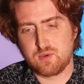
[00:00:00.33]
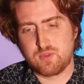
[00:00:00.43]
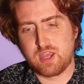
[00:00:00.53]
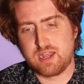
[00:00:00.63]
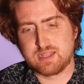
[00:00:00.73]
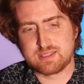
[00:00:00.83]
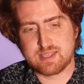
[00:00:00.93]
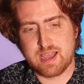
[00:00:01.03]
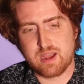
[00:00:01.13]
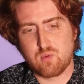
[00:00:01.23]
then it's
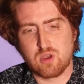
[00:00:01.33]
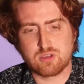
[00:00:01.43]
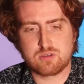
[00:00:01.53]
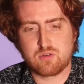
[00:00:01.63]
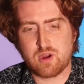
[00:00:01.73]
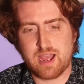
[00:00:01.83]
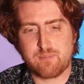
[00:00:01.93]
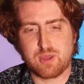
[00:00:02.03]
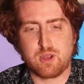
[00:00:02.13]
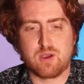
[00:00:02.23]
like, well,
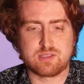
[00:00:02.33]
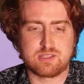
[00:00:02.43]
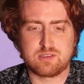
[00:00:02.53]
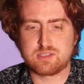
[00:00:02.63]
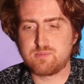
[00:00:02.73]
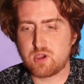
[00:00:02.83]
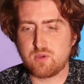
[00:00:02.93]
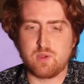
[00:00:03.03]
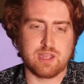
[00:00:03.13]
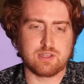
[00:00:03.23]
crap, I was still smoking
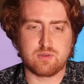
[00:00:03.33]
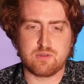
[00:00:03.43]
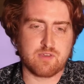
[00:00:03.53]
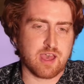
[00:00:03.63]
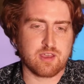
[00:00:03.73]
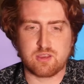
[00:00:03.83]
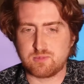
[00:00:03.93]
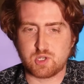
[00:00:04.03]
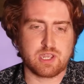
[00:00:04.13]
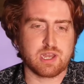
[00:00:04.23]
weed, doing Valium,
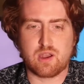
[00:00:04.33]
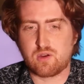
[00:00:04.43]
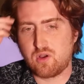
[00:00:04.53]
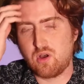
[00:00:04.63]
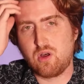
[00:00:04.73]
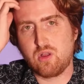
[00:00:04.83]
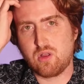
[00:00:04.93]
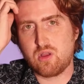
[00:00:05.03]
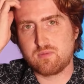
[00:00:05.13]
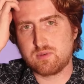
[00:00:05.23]
drinking
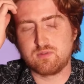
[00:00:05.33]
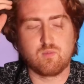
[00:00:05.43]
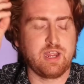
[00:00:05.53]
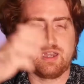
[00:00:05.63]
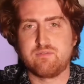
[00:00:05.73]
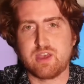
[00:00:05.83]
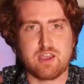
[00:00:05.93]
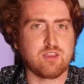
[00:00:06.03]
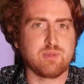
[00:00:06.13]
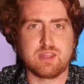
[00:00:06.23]
alcohol, weed and
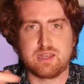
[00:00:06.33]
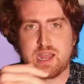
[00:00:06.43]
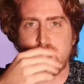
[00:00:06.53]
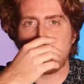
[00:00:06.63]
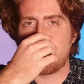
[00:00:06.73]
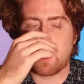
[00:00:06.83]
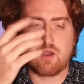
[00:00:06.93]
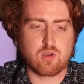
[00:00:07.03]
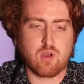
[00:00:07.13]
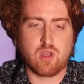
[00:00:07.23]
Valium in the day, more
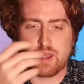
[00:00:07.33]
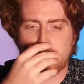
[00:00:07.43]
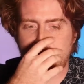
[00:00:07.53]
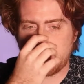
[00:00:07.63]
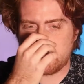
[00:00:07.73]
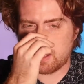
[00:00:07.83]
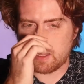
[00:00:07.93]
alcohol at night.